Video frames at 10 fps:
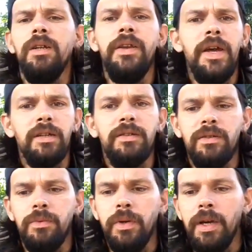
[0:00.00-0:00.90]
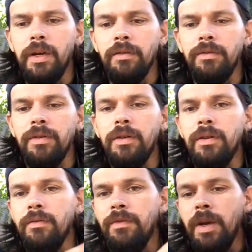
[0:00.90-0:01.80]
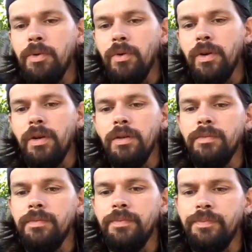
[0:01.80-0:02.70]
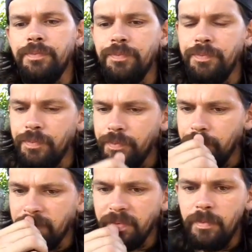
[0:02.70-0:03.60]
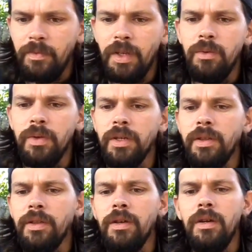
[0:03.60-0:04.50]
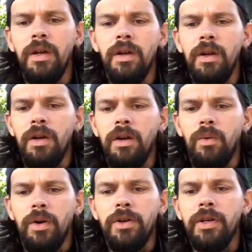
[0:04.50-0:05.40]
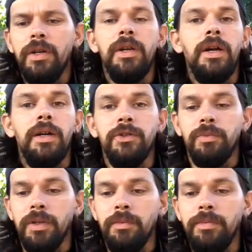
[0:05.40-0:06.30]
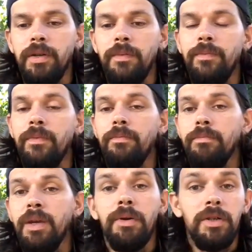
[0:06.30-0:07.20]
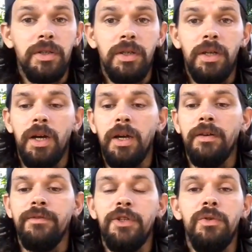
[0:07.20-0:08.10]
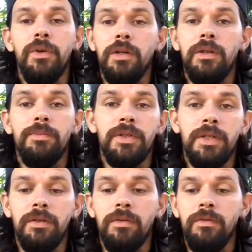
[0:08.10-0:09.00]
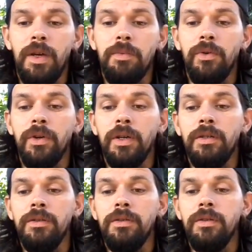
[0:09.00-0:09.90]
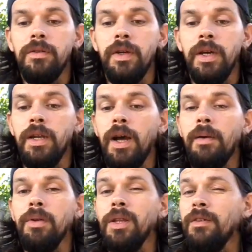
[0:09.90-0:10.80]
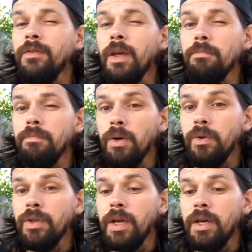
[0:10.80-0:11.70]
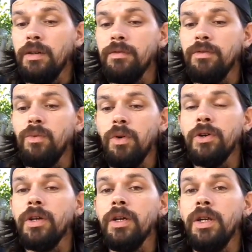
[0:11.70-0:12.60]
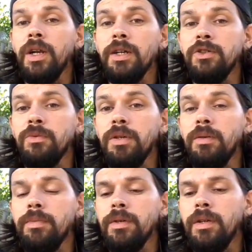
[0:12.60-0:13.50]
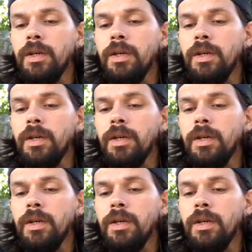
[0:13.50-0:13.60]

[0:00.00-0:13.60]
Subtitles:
Next we have Vaporeon with Water Gun and Hydro Pump. Me personally, I have 200% Vaporeons, and I believe they both have Water Gun and Hydro Pump.